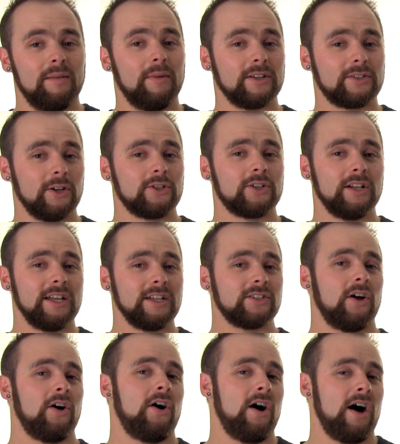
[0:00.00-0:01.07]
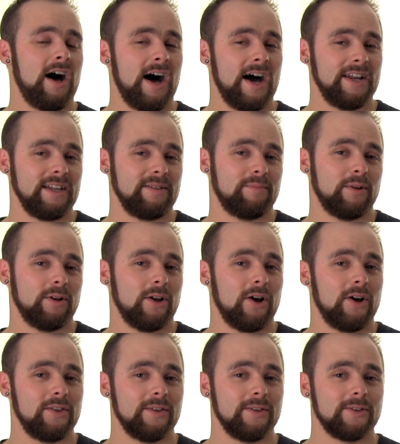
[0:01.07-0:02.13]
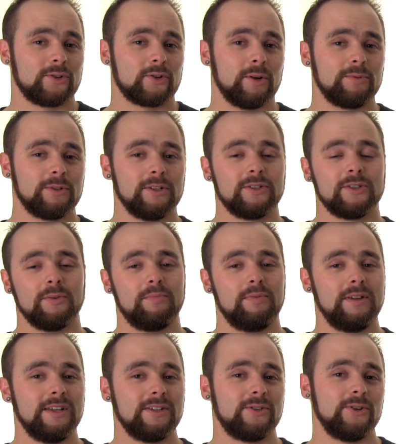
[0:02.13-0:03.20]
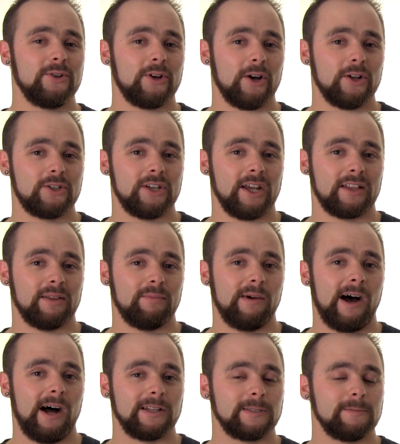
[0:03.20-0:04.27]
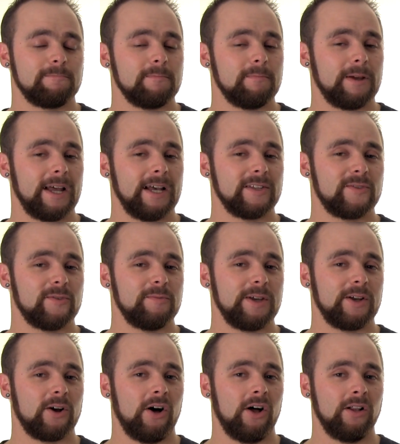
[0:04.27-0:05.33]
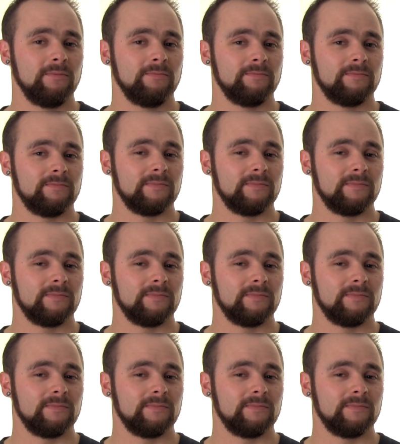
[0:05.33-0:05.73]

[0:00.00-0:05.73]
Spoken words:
My social links are hiding below in the description, so please do go check them out. But as for me, Carl,